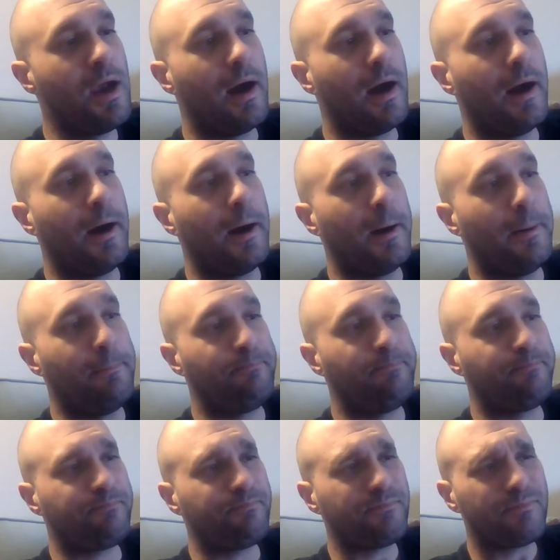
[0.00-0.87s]
Um,
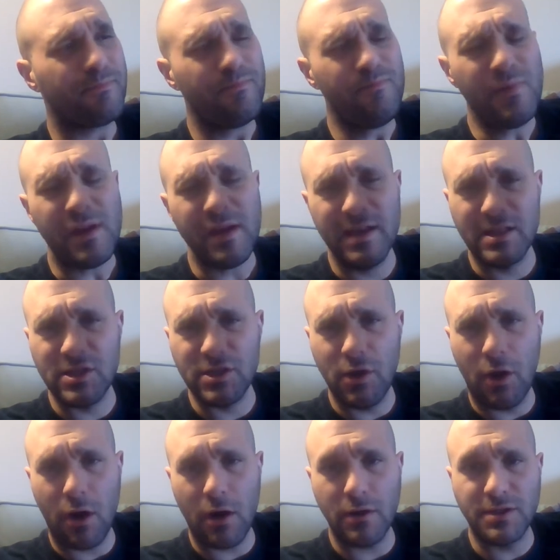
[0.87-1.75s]
it
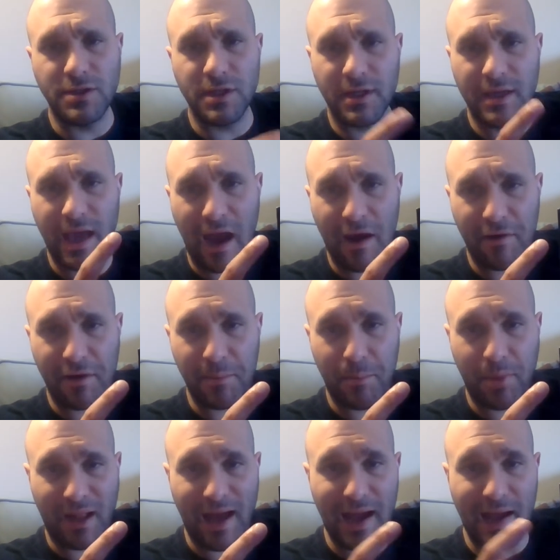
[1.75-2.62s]
stars Karen
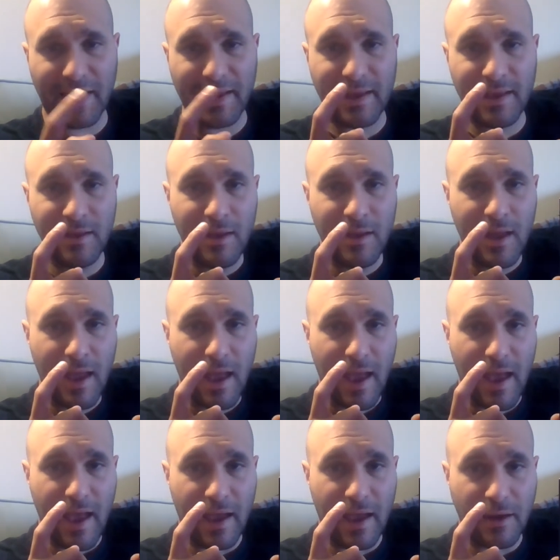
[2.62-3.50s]
Black
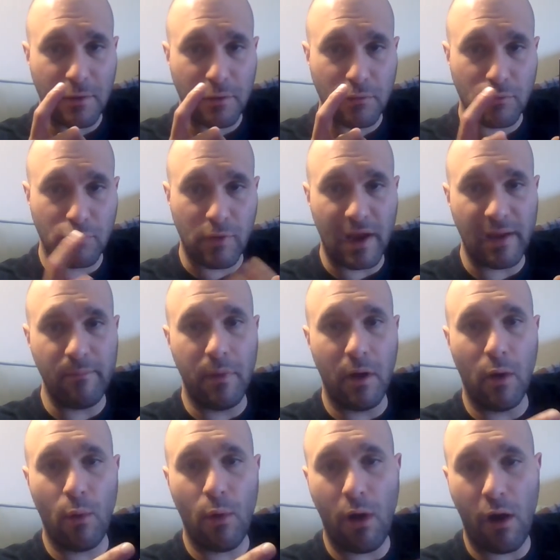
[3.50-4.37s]
and
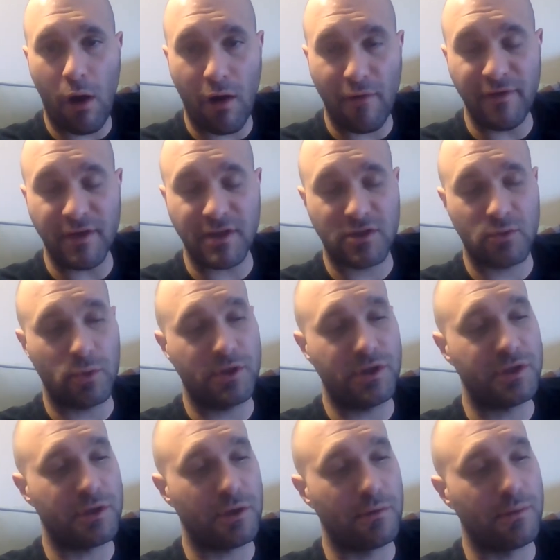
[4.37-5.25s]
Rainbow Harvest, which
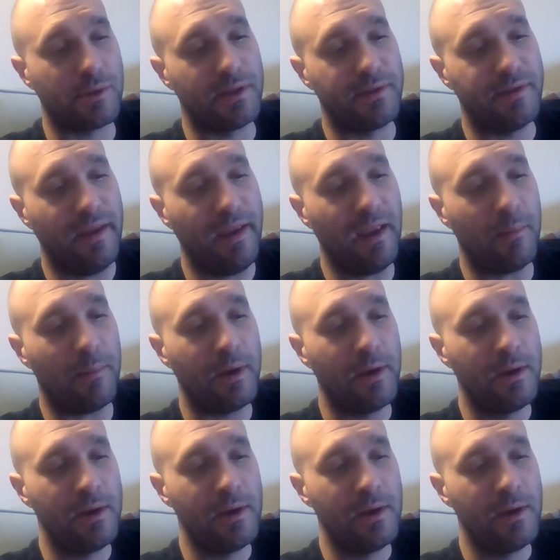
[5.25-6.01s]
is her real name.